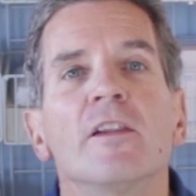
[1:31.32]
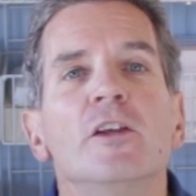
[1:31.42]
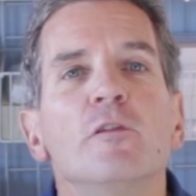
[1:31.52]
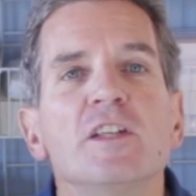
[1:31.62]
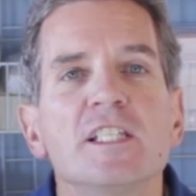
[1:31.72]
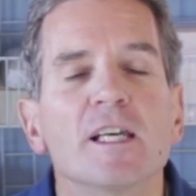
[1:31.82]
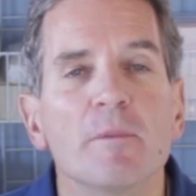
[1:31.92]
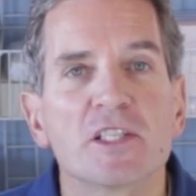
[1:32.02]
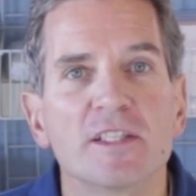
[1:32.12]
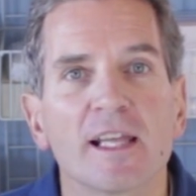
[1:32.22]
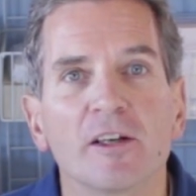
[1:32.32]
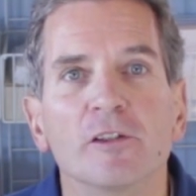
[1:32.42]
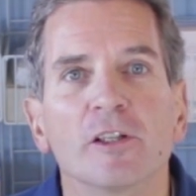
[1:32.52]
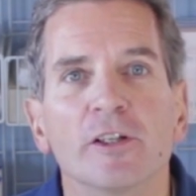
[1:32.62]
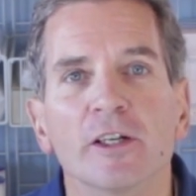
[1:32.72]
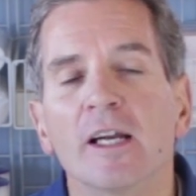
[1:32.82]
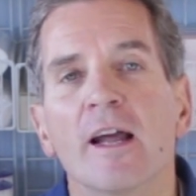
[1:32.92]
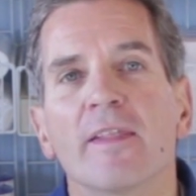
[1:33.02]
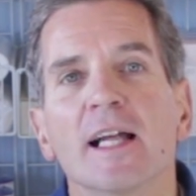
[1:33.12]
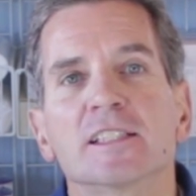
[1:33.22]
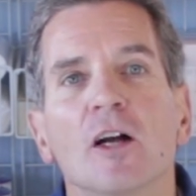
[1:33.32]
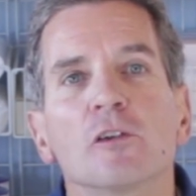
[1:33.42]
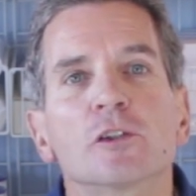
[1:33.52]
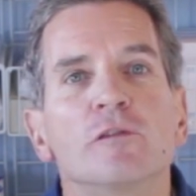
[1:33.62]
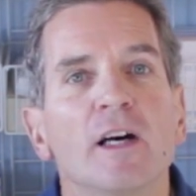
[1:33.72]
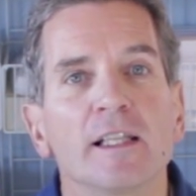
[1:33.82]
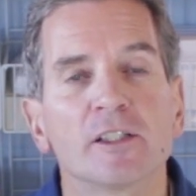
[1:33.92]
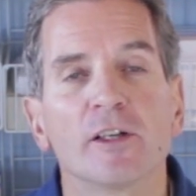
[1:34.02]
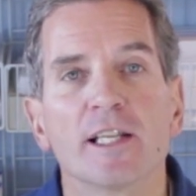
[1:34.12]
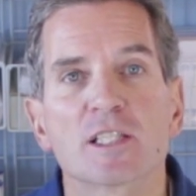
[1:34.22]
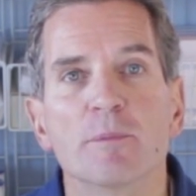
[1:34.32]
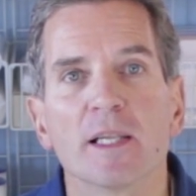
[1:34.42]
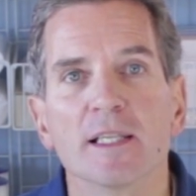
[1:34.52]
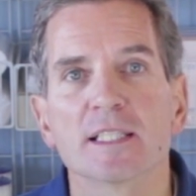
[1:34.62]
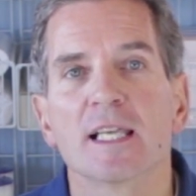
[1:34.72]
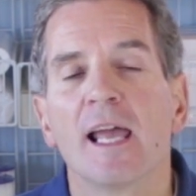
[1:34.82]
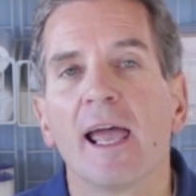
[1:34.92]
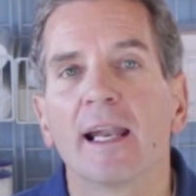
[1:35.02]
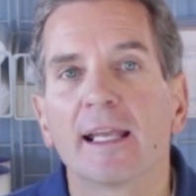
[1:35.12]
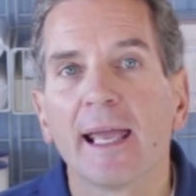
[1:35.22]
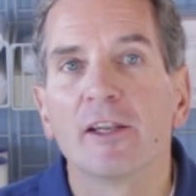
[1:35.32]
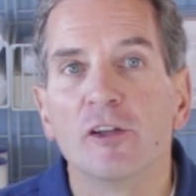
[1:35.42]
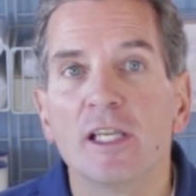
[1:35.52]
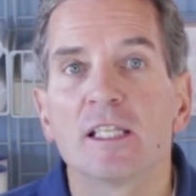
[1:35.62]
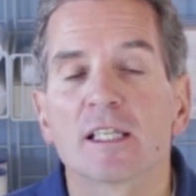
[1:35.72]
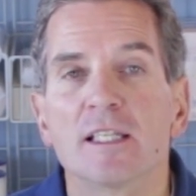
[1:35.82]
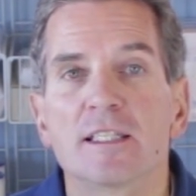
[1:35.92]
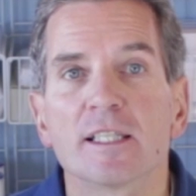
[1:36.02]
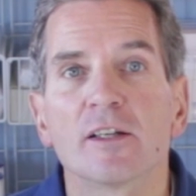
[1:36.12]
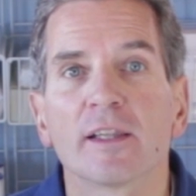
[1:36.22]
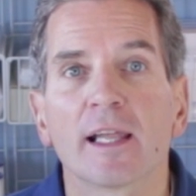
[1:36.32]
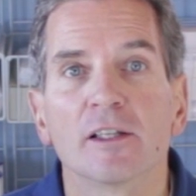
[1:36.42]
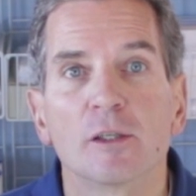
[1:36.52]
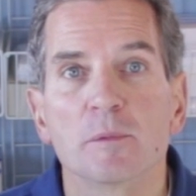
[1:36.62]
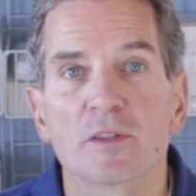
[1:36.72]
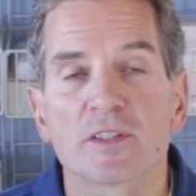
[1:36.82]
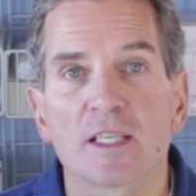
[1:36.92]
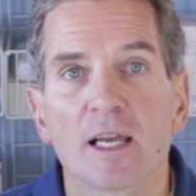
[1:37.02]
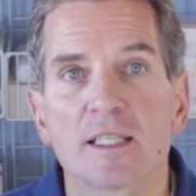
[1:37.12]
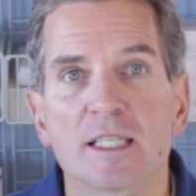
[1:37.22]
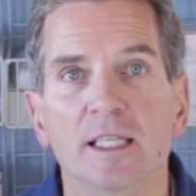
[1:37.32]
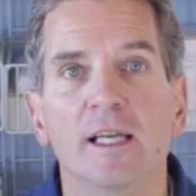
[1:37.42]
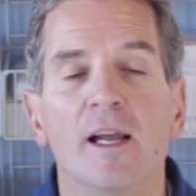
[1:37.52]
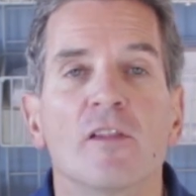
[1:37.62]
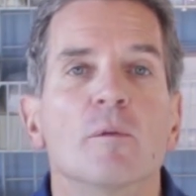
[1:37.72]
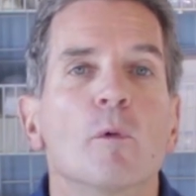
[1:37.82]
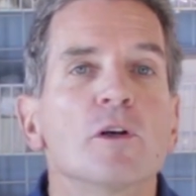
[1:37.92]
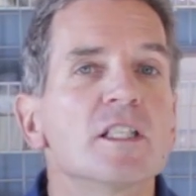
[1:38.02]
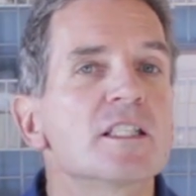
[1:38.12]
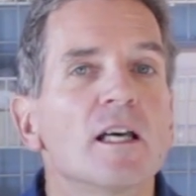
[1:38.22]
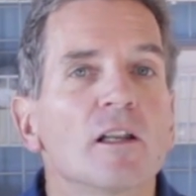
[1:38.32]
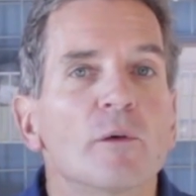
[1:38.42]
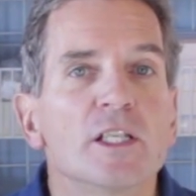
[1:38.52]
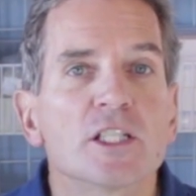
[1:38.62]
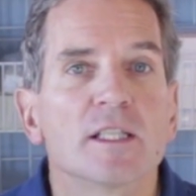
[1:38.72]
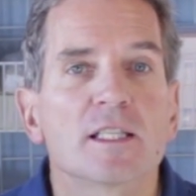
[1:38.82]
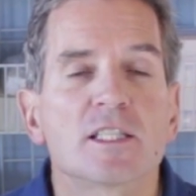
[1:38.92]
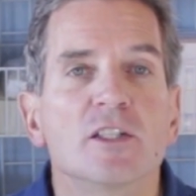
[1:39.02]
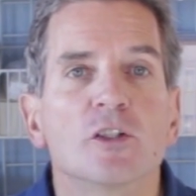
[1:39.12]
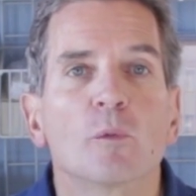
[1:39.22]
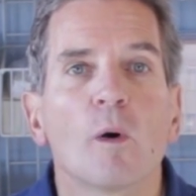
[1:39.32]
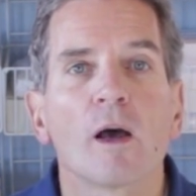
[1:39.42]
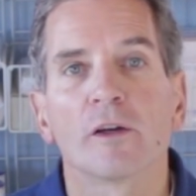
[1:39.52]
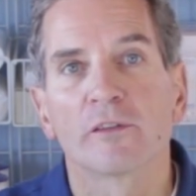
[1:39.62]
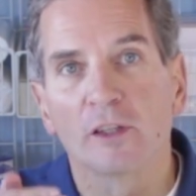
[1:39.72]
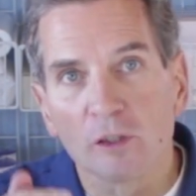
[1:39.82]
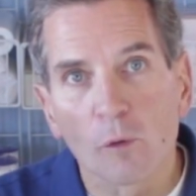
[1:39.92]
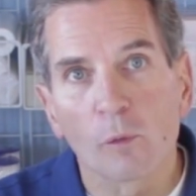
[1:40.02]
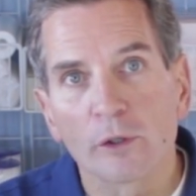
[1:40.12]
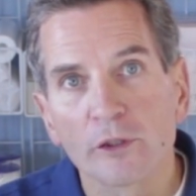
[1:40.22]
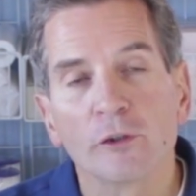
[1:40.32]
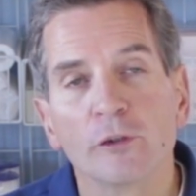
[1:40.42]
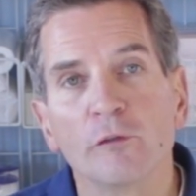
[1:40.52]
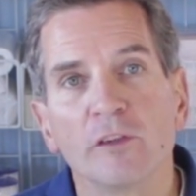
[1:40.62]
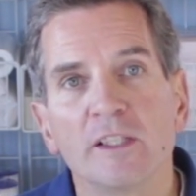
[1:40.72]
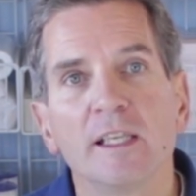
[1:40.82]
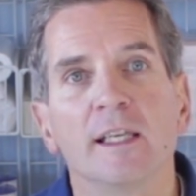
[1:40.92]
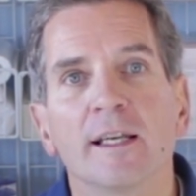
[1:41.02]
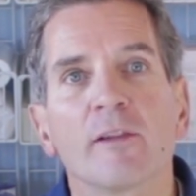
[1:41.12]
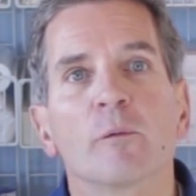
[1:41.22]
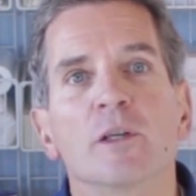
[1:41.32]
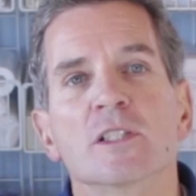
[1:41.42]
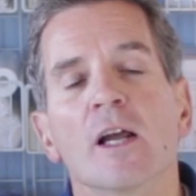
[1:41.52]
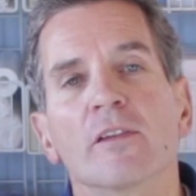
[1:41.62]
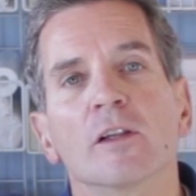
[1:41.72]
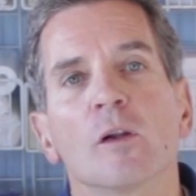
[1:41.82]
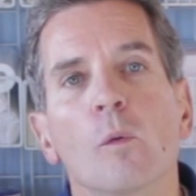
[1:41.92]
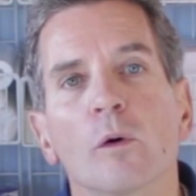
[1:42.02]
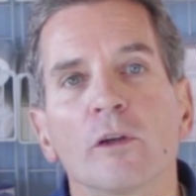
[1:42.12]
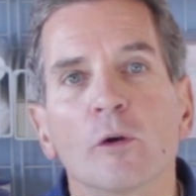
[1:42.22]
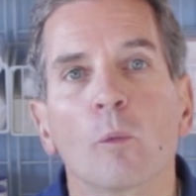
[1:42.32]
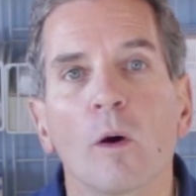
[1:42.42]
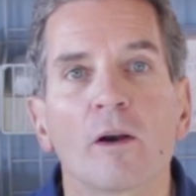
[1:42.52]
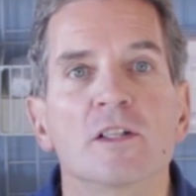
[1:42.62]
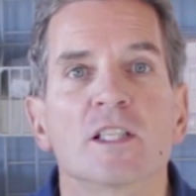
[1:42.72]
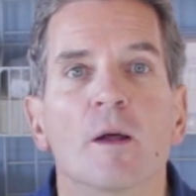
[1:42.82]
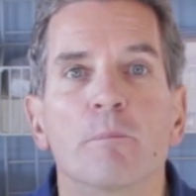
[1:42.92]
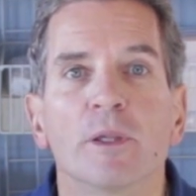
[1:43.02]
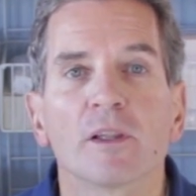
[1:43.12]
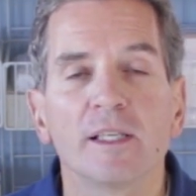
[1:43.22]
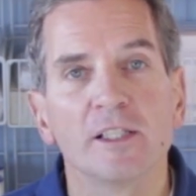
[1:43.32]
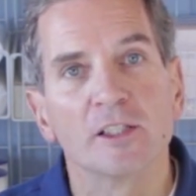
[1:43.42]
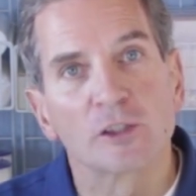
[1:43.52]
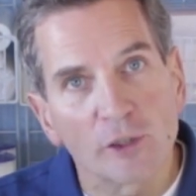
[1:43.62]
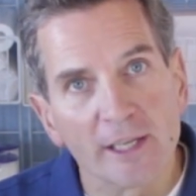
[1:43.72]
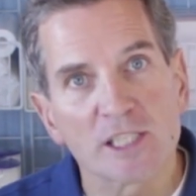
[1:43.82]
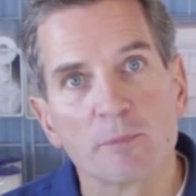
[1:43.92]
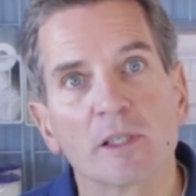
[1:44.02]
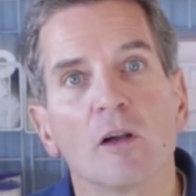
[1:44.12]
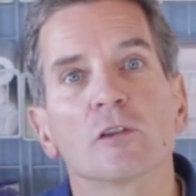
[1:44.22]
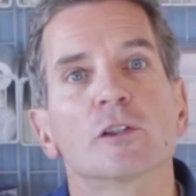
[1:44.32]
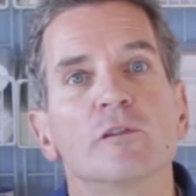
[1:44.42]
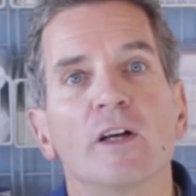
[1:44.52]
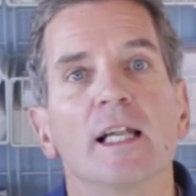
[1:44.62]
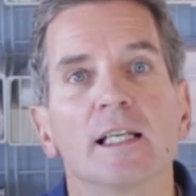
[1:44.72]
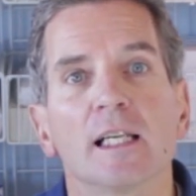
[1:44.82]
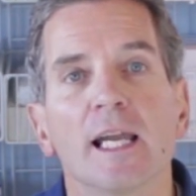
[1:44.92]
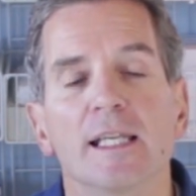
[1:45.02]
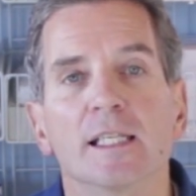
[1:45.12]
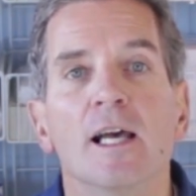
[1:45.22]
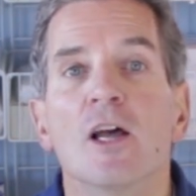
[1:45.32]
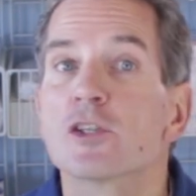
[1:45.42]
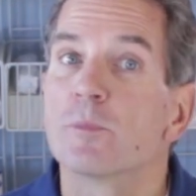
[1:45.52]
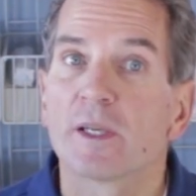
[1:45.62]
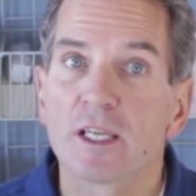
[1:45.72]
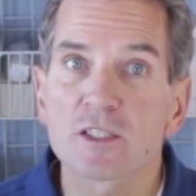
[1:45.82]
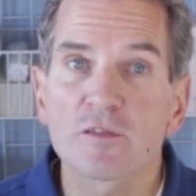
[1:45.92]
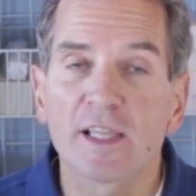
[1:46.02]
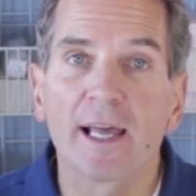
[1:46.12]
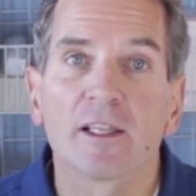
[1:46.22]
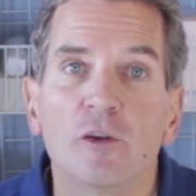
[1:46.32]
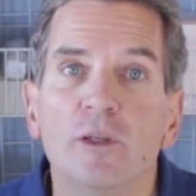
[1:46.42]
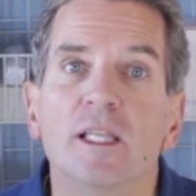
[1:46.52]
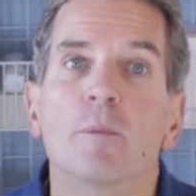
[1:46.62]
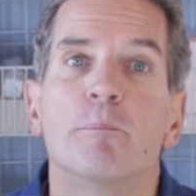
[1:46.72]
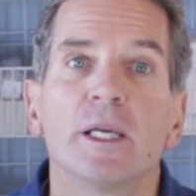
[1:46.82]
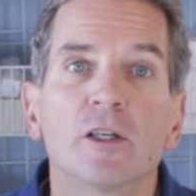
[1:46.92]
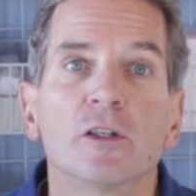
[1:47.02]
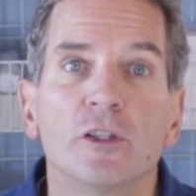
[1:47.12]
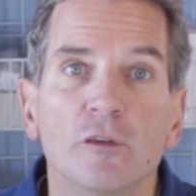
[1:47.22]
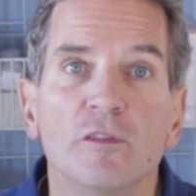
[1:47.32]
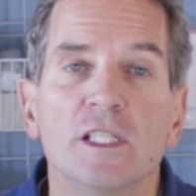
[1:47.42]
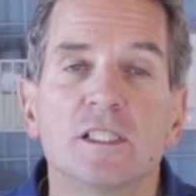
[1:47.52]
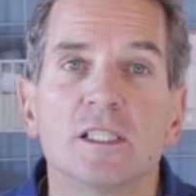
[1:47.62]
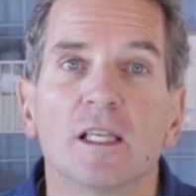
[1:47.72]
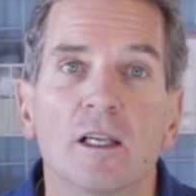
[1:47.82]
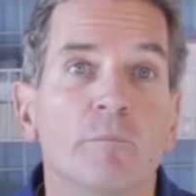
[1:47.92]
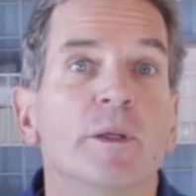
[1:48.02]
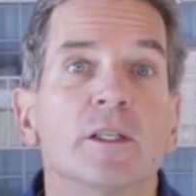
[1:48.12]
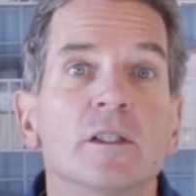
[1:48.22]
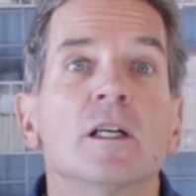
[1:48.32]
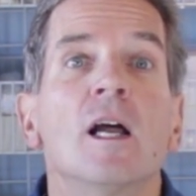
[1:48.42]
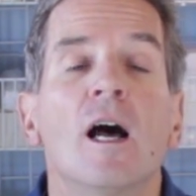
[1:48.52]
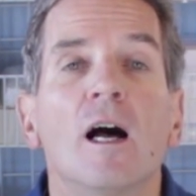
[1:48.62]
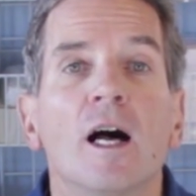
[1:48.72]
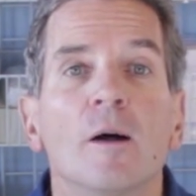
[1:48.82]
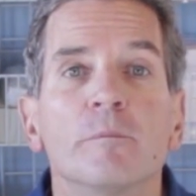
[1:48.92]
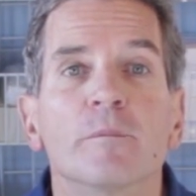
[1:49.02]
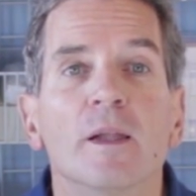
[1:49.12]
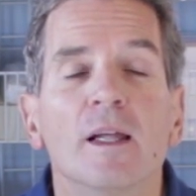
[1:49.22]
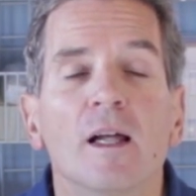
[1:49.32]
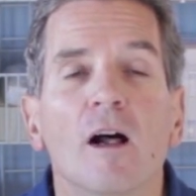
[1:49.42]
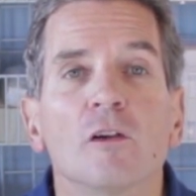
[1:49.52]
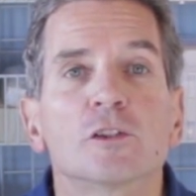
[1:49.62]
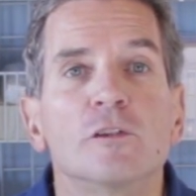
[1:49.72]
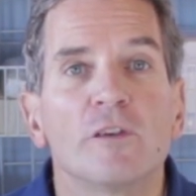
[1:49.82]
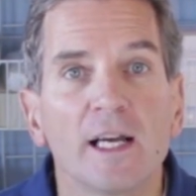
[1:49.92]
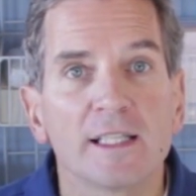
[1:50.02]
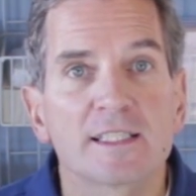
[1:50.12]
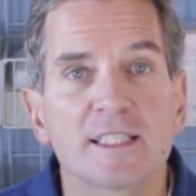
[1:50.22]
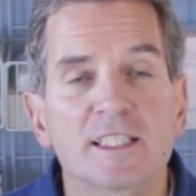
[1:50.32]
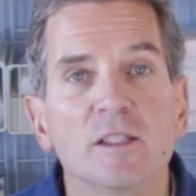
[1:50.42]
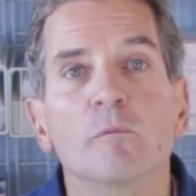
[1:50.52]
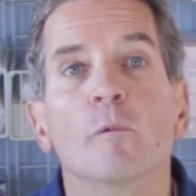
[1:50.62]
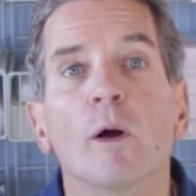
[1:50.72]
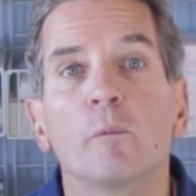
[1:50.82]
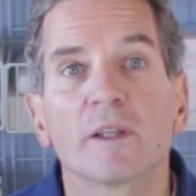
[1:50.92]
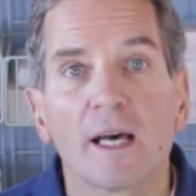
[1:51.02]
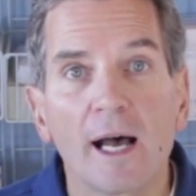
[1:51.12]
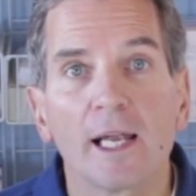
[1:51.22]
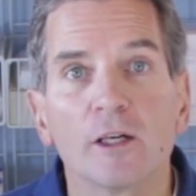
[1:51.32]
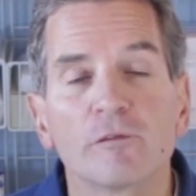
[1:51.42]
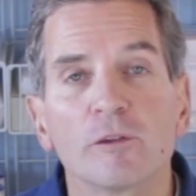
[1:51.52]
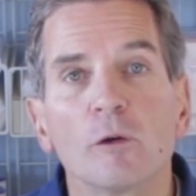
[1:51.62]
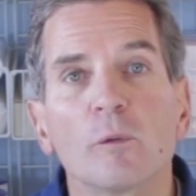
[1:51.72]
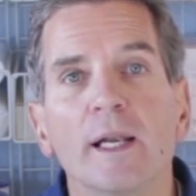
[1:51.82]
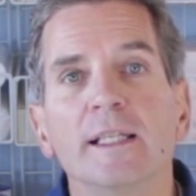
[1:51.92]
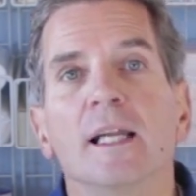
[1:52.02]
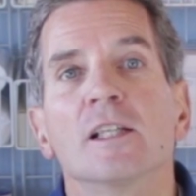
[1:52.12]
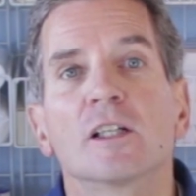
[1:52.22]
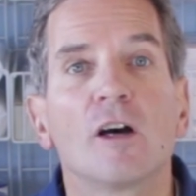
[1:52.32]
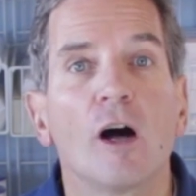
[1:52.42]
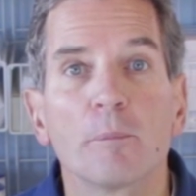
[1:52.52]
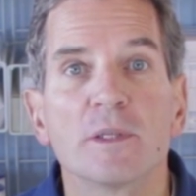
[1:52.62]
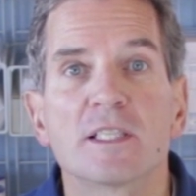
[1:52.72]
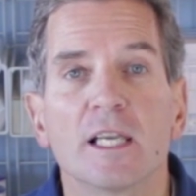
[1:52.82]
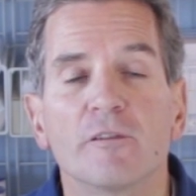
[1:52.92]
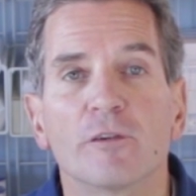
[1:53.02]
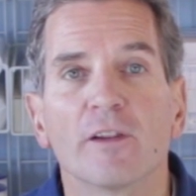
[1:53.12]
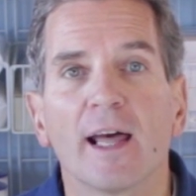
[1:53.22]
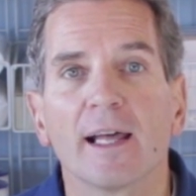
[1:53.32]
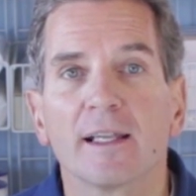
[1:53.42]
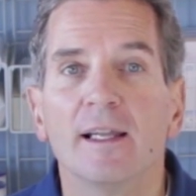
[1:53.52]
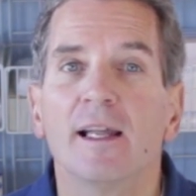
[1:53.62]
The U V T, I mentioned that earlier, that's ultraviolet transmittance. And again, you need to consider that in terms of sizing. The more discoloration that's in your water, the lower your U V T. In other words, the lower your water's ability to transmit ultraviolet light. So because of that, you need a bigger U V T, a bigger um, ultraviolet system, one with a higher flow rate to compensate for that.